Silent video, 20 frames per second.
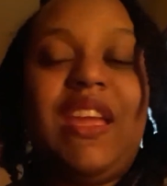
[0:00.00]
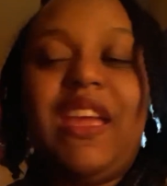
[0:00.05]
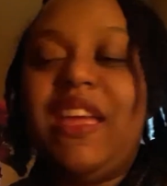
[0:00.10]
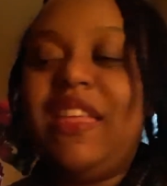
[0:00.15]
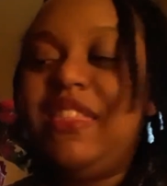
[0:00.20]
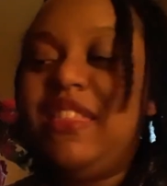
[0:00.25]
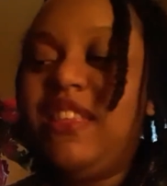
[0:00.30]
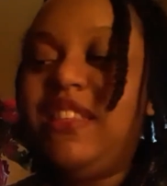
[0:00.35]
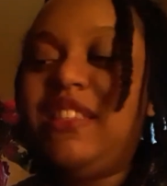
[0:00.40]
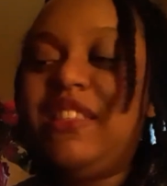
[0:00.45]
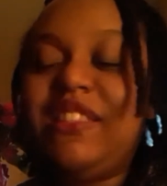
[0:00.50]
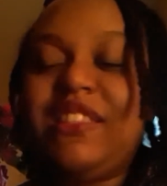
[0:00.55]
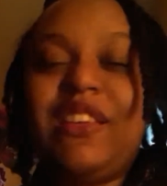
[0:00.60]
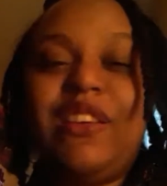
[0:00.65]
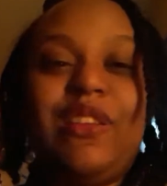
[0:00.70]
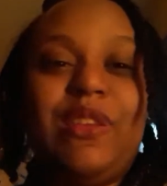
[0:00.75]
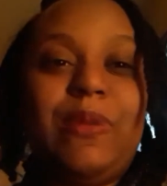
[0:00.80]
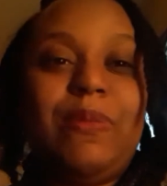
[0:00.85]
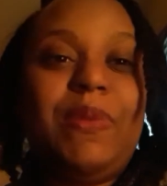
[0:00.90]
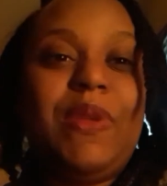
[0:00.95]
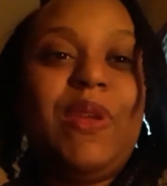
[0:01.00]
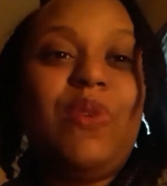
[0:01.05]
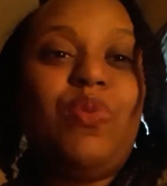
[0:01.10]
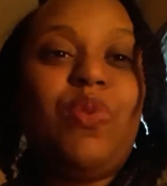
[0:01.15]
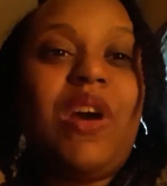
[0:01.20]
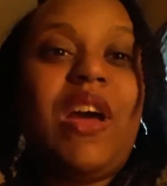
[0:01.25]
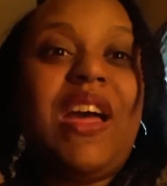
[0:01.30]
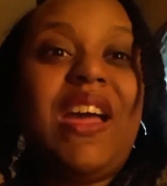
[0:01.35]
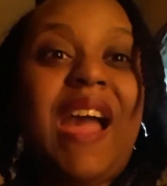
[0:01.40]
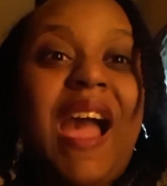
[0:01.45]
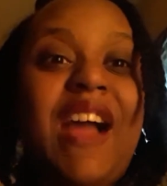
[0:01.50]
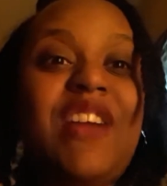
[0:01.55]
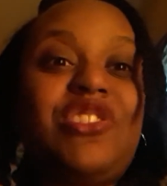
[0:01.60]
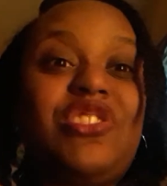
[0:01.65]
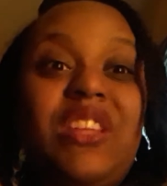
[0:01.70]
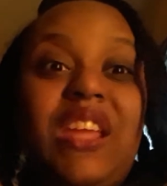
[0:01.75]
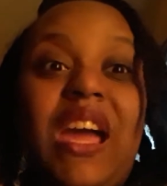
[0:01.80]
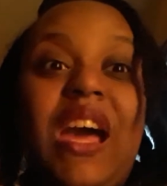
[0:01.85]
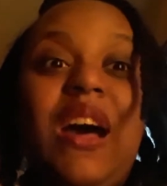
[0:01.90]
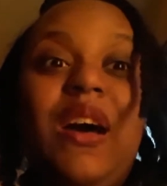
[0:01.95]
And this is going to be what
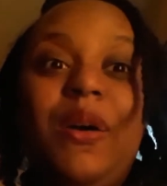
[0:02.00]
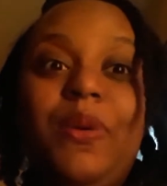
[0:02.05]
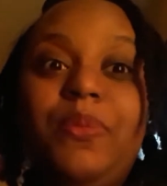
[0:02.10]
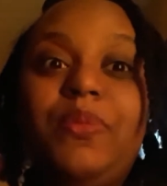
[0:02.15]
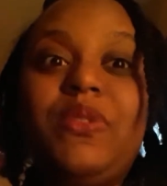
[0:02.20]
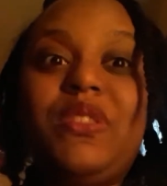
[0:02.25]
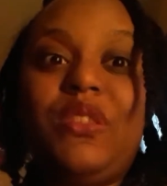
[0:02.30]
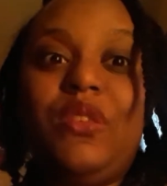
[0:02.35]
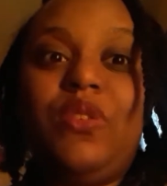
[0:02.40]
actually helps